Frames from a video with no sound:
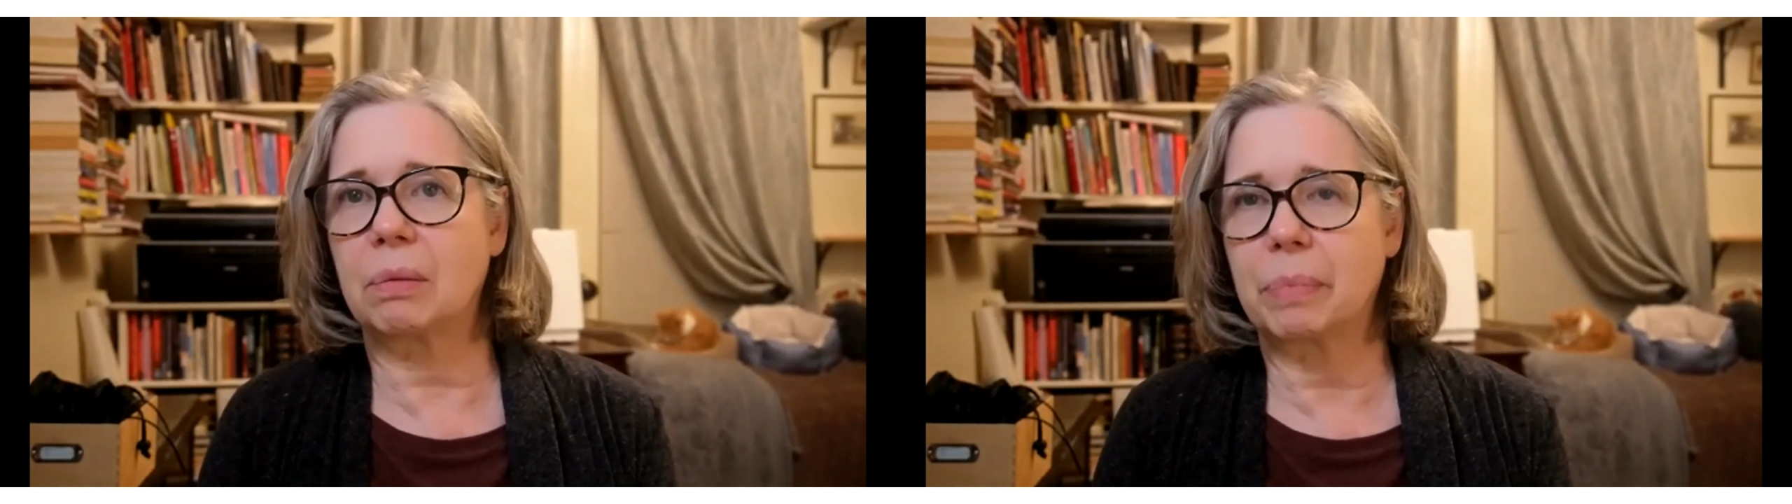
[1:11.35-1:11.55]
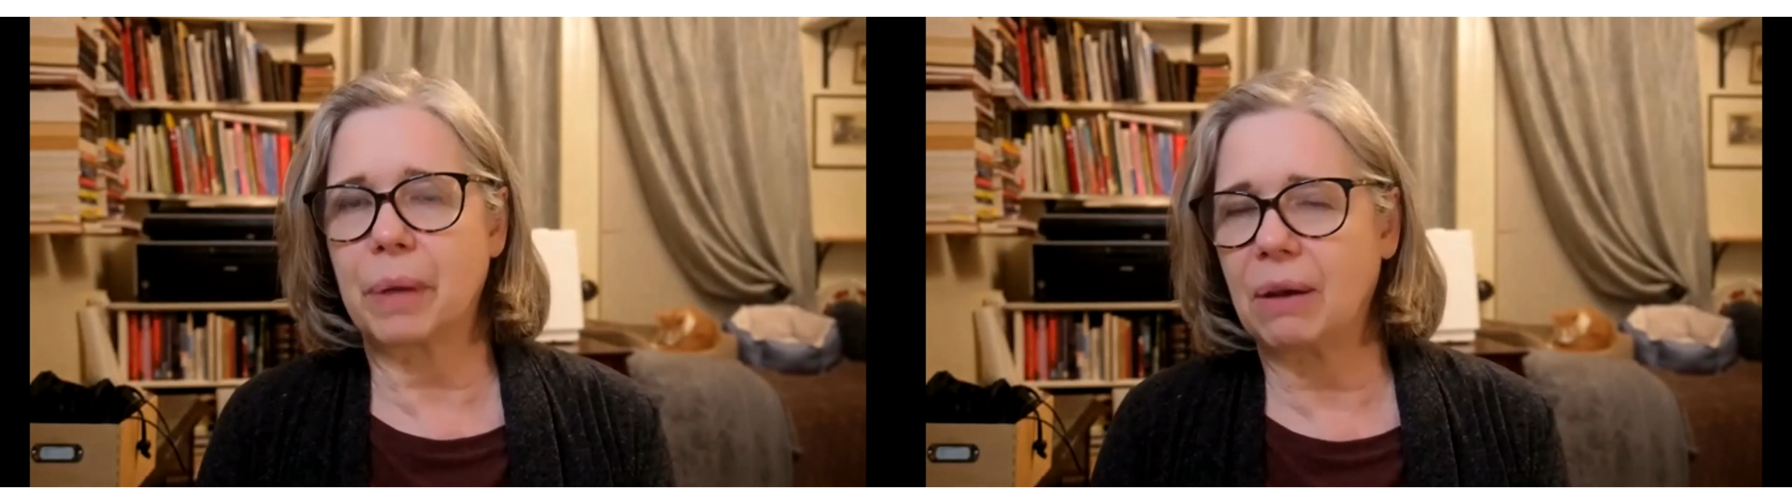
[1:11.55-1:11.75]

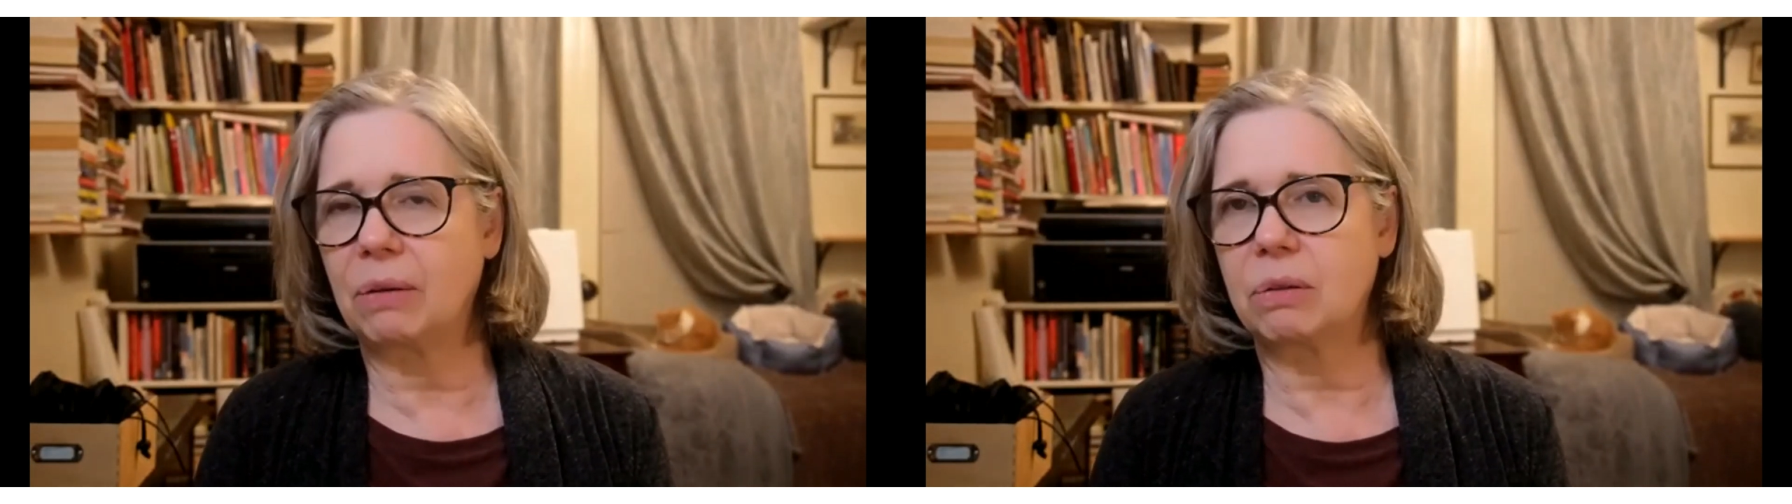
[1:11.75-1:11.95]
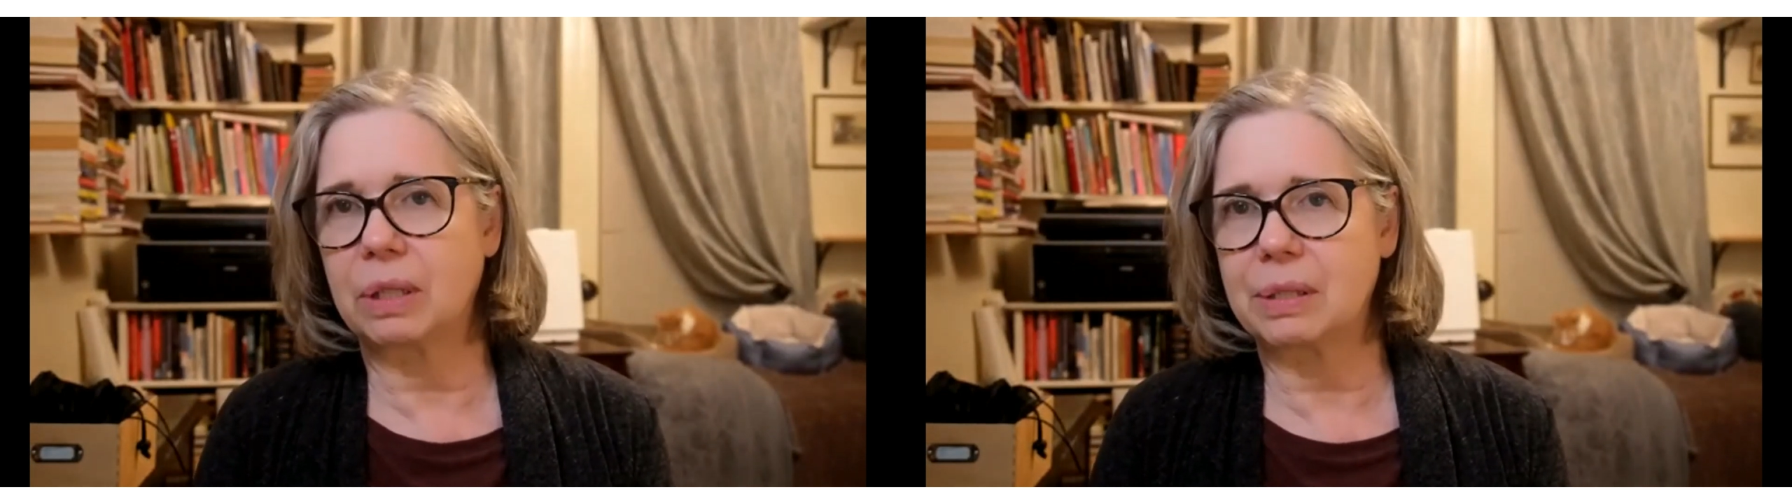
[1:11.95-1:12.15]

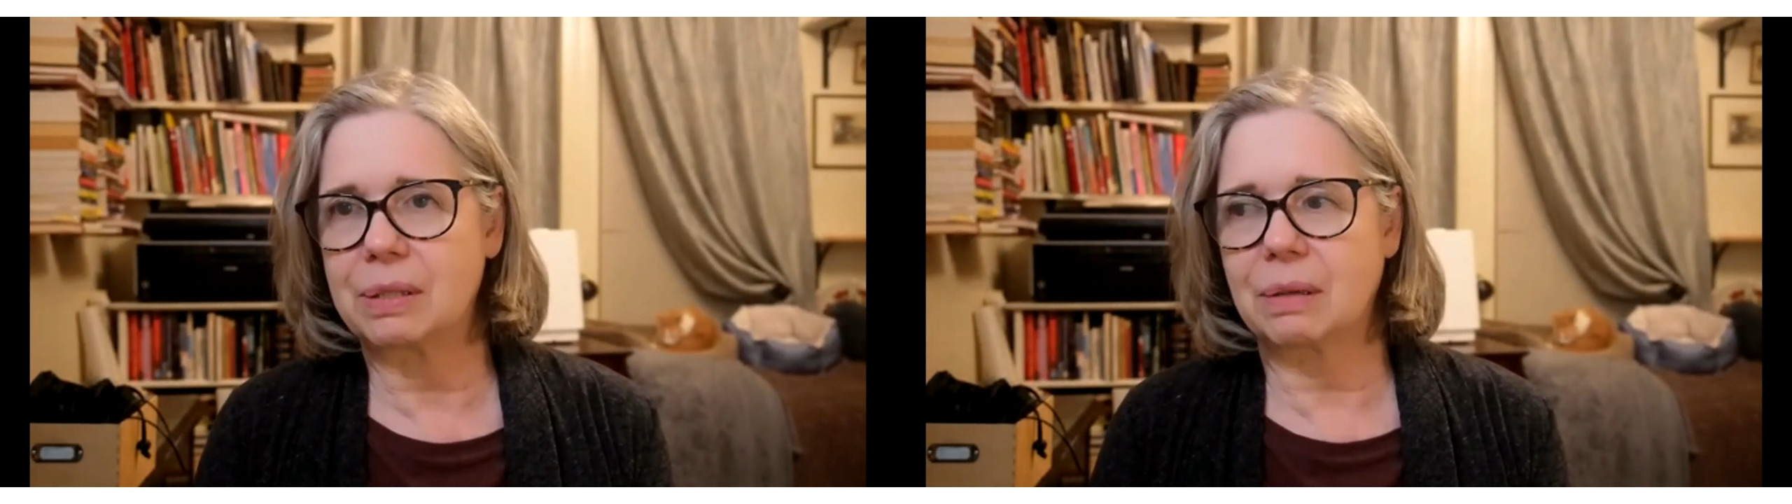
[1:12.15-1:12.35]
boundaries